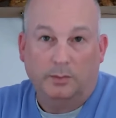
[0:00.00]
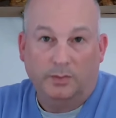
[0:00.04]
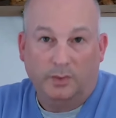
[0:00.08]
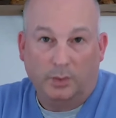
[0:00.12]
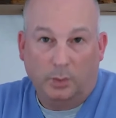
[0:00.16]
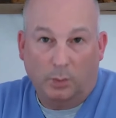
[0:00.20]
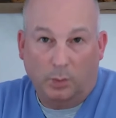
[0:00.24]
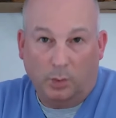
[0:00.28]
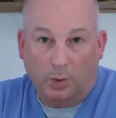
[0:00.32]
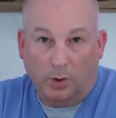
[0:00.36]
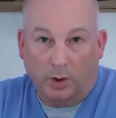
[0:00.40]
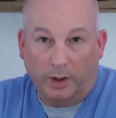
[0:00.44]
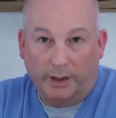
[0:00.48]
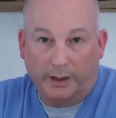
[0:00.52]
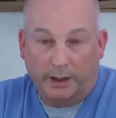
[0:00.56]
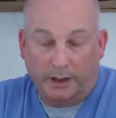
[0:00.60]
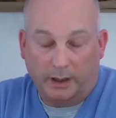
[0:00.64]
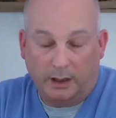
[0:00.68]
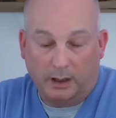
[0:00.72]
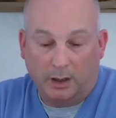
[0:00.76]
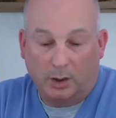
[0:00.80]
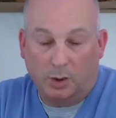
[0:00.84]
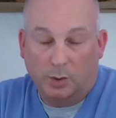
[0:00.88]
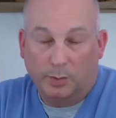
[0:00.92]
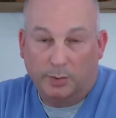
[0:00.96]
the wide
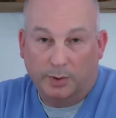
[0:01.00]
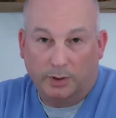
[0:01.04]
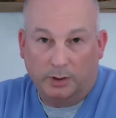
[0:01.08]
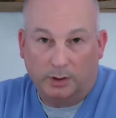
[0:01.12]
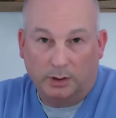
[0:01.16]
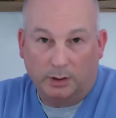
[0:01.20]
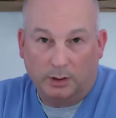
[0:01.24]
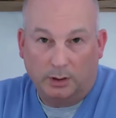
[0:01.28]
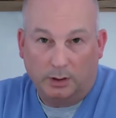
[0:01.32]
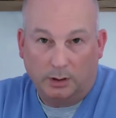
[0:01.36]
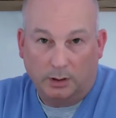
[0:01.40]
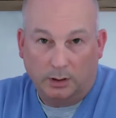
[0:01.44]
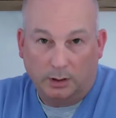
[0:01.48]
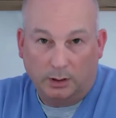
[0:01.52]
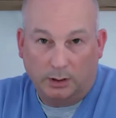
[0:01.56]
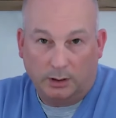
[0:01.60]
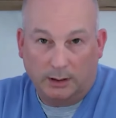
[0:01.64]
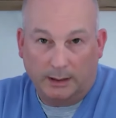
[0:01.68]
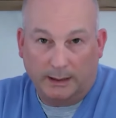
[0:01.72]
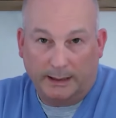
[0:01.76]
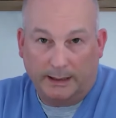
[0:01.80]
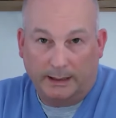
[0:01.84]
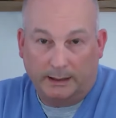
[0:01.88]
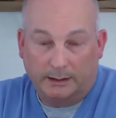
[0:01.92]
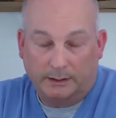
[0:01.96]
open the
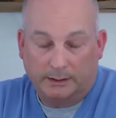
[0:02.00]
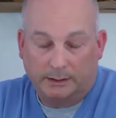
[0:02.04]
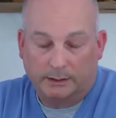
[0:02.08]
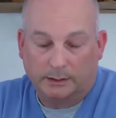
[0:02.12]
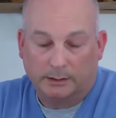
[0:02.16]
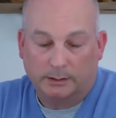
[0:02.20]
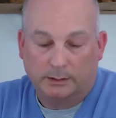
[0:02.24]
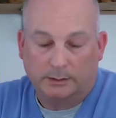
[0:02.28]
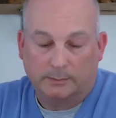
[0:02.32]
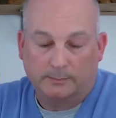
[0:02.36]
lens.